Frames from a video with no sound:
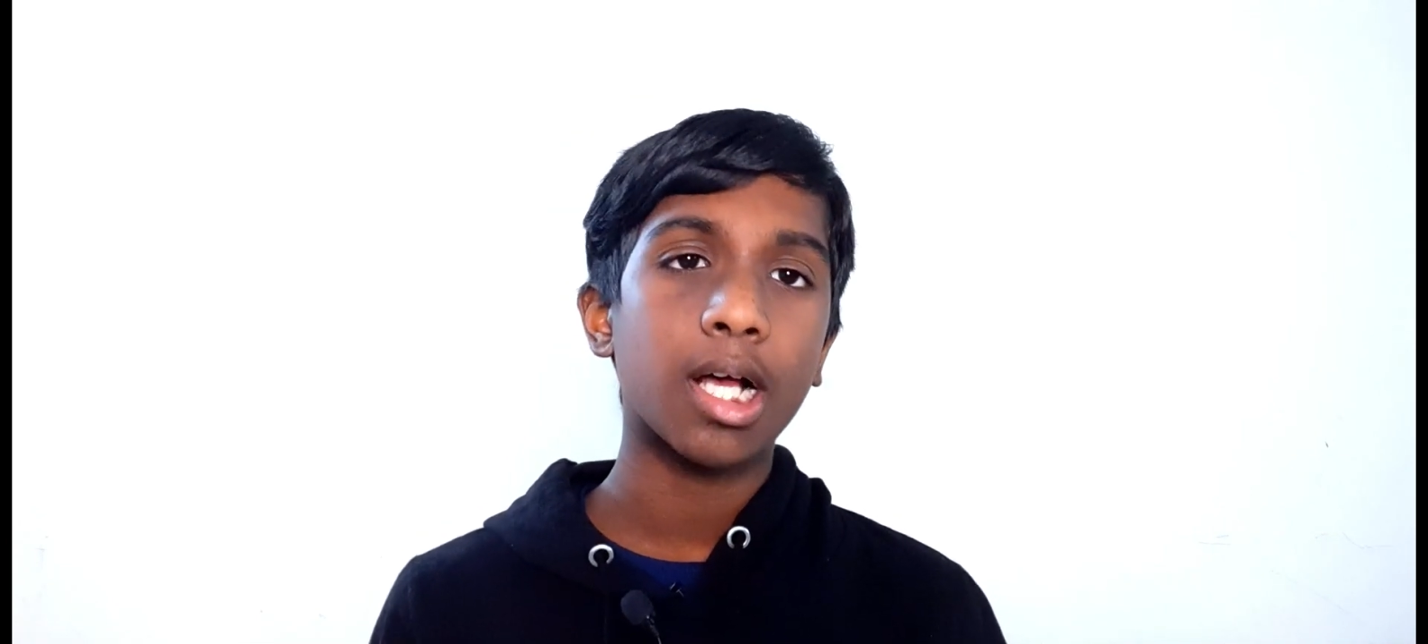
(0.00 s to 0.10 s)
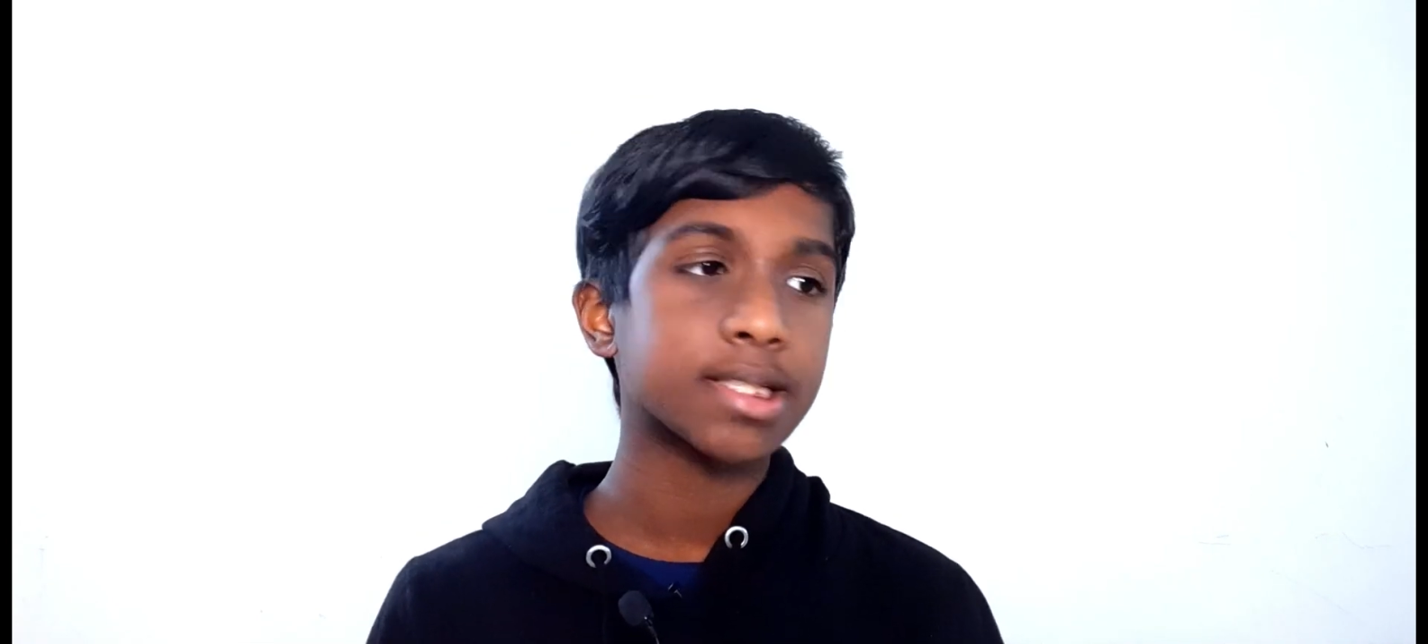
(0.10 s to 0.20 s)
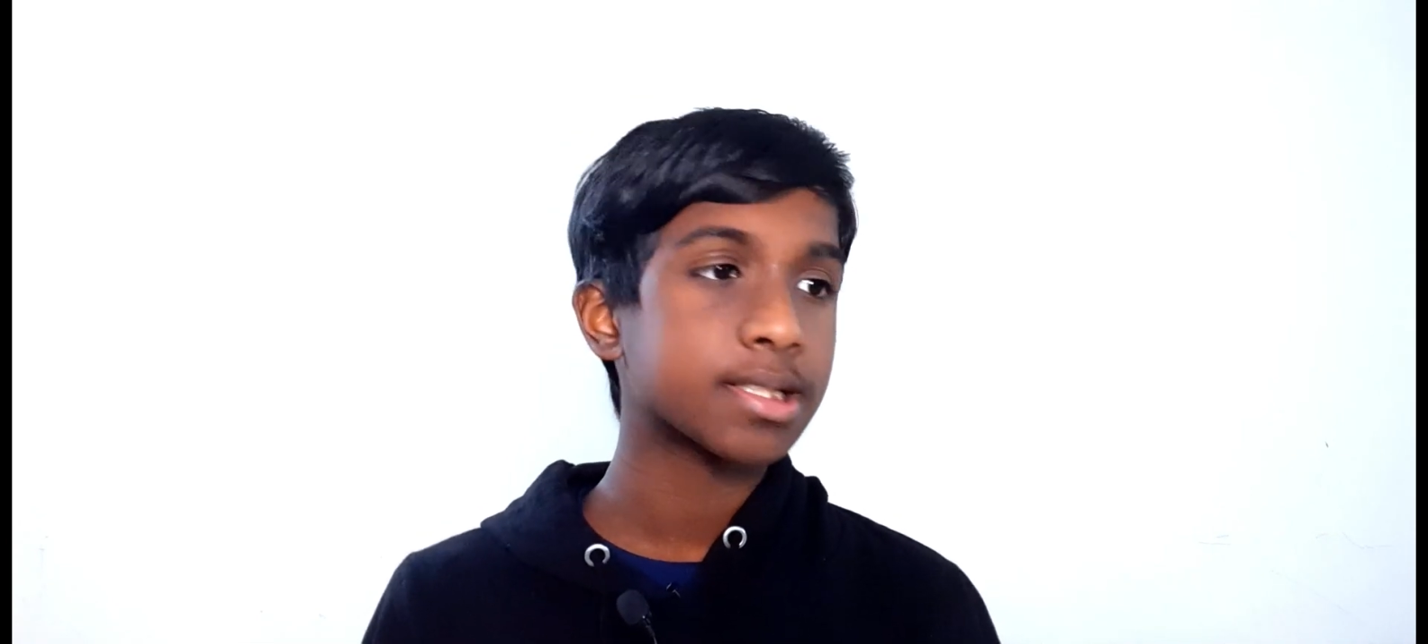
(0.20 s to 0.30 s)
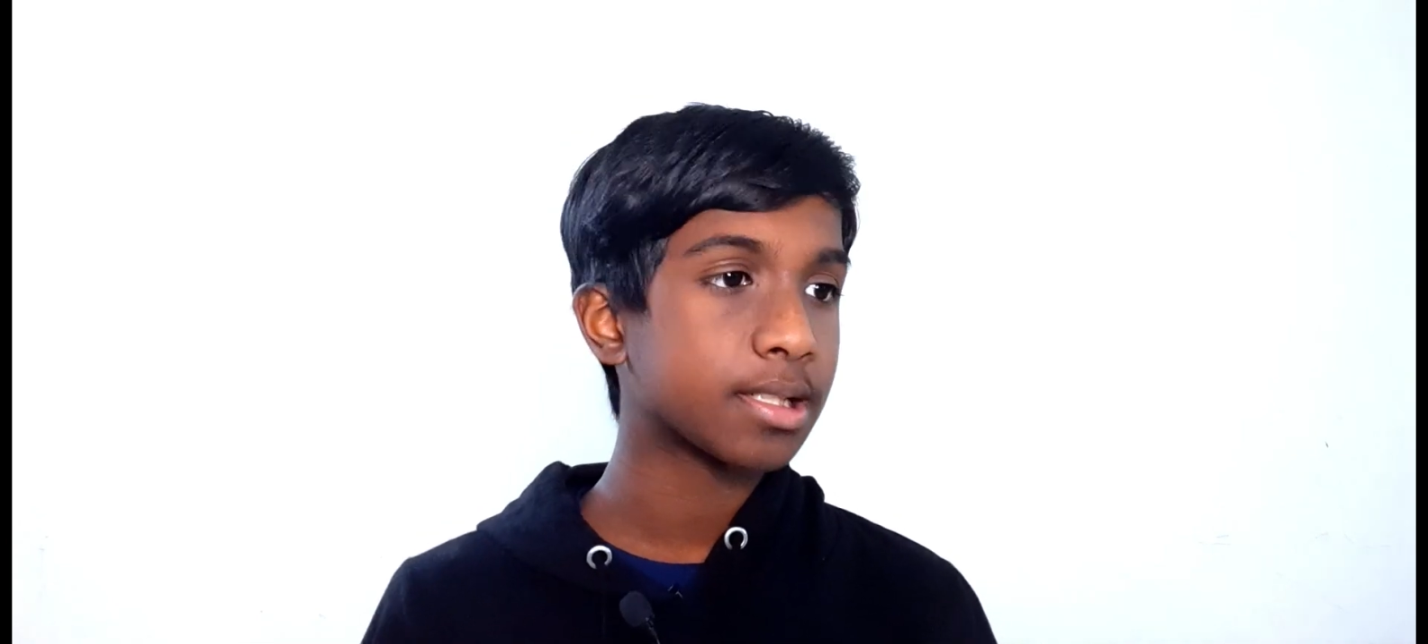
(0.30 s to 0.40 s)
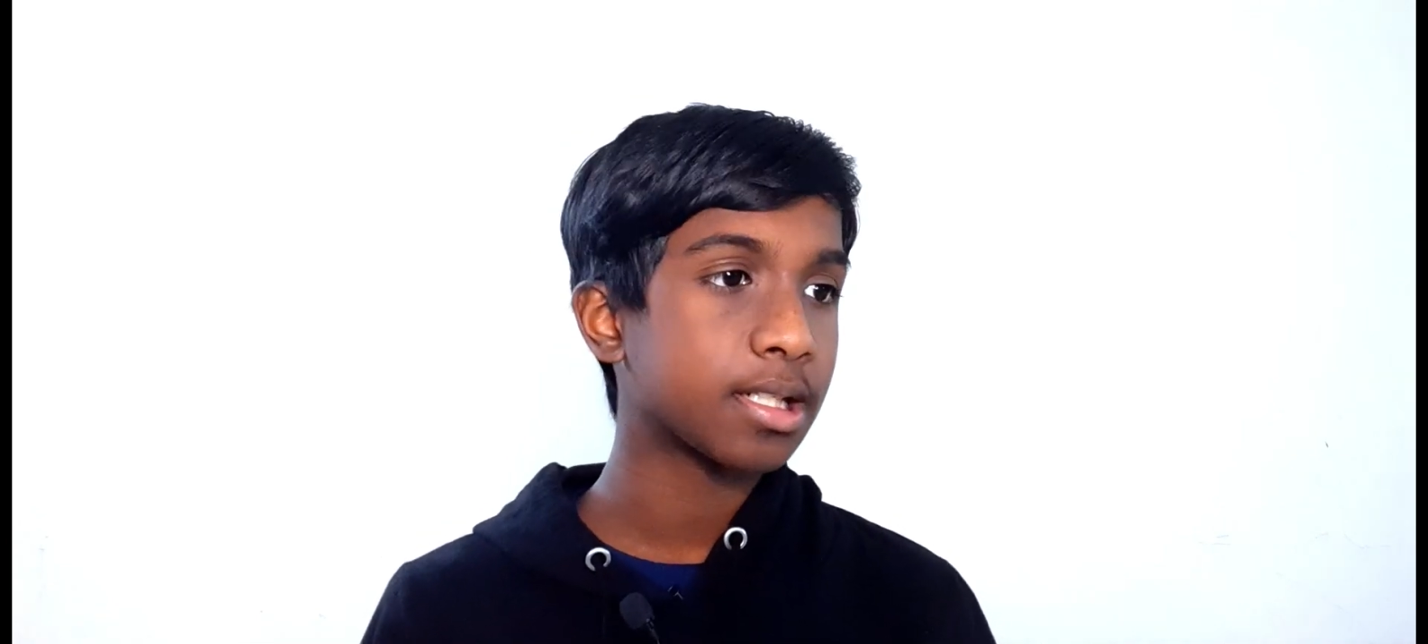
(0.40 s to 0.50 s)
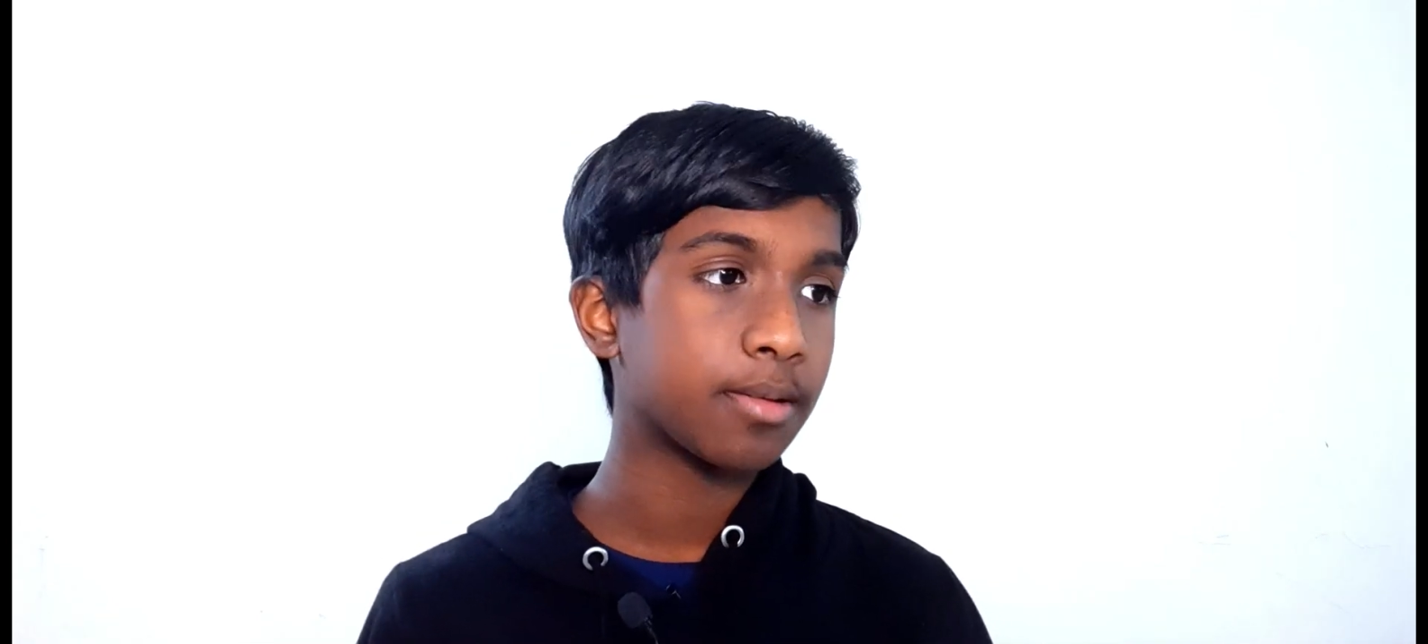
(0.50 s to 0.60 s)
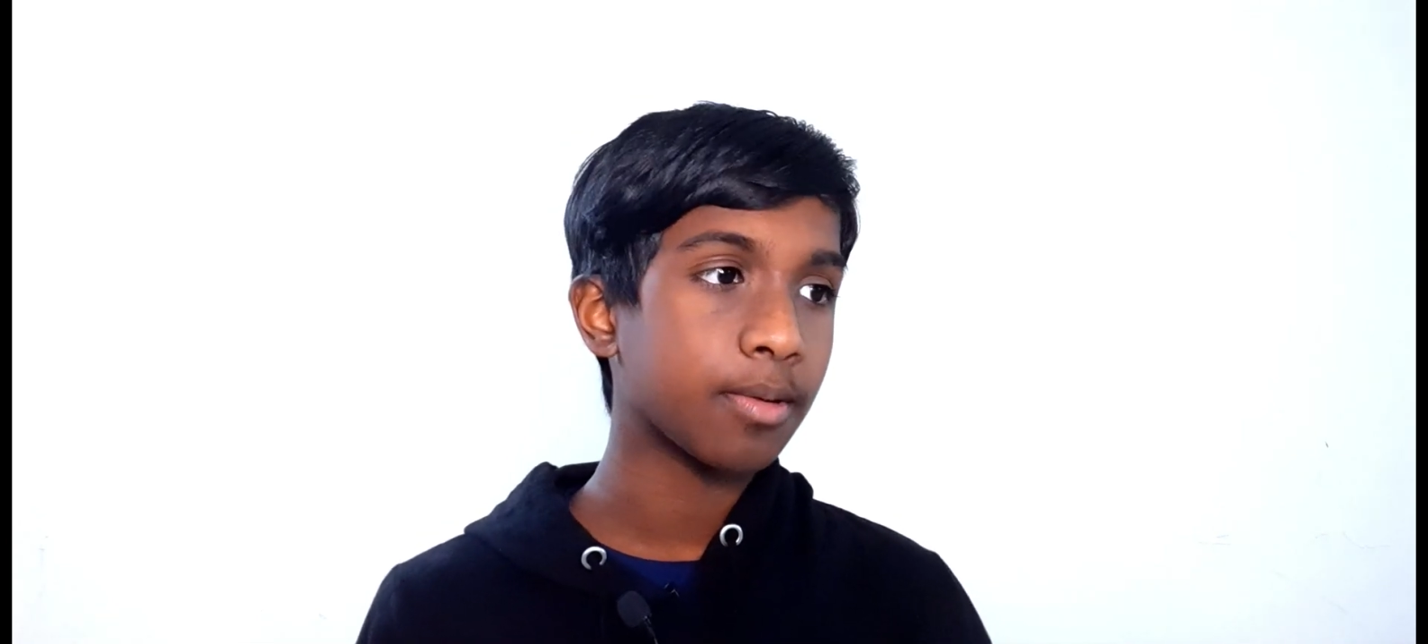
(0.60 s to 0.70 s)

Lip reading: certain